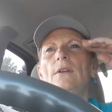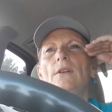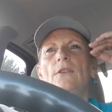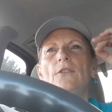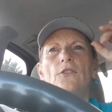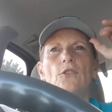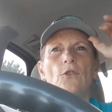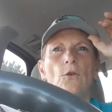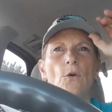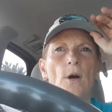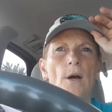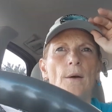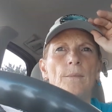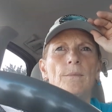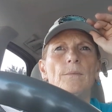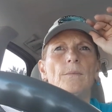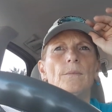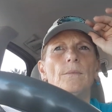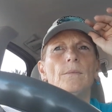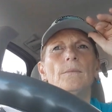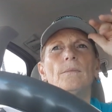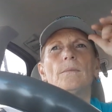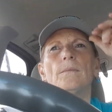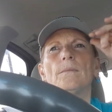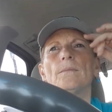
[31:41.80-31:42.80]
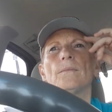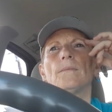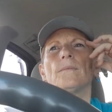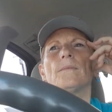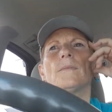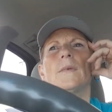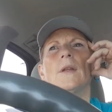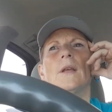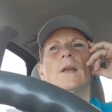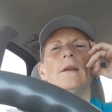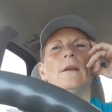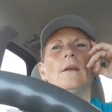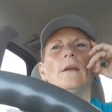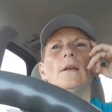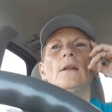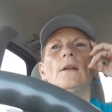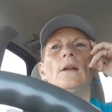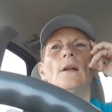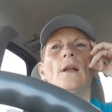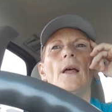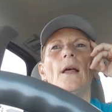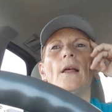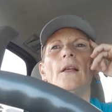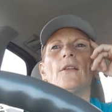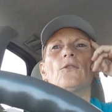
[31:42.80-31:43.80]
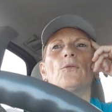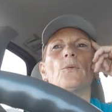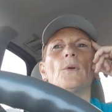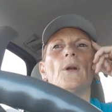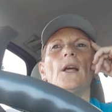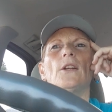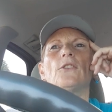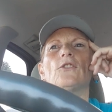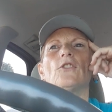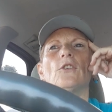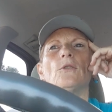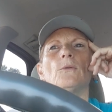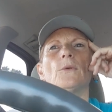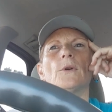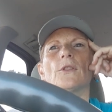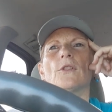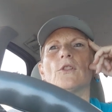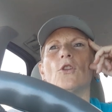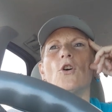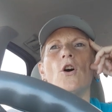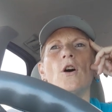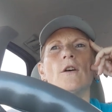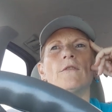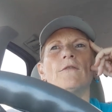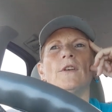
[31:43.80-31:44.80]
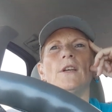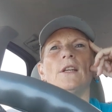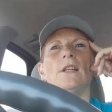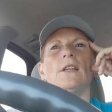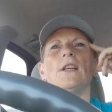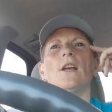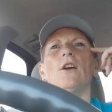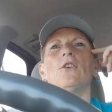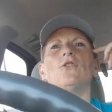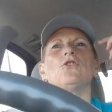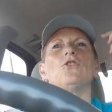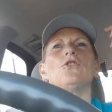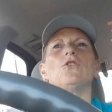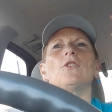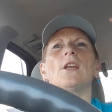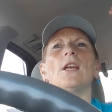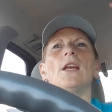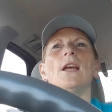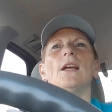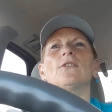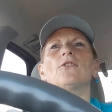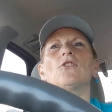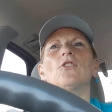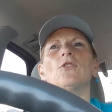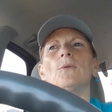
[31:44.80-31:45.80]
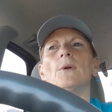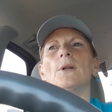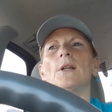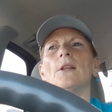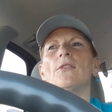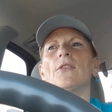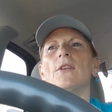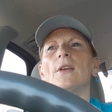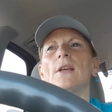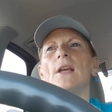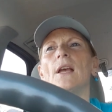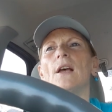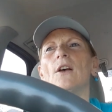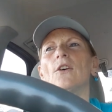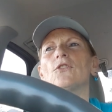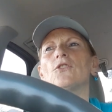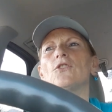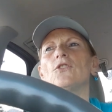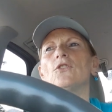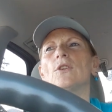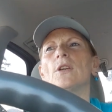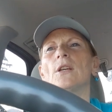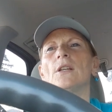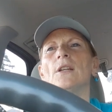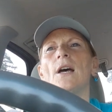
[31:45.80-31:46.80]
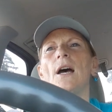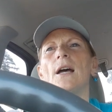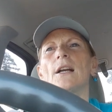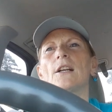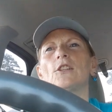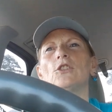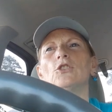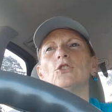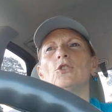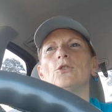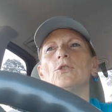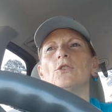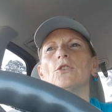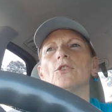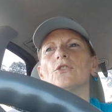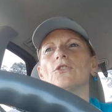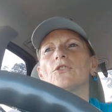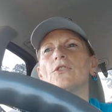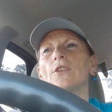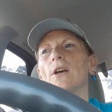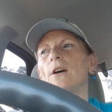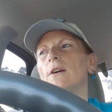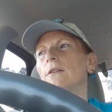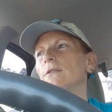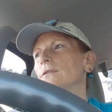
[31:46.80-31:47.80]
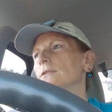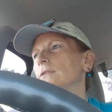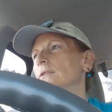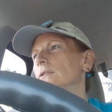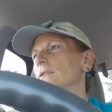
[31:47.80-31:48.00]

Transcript: So I'm that's what I do with long videos. You can't do anything else. You cannot glue yourself.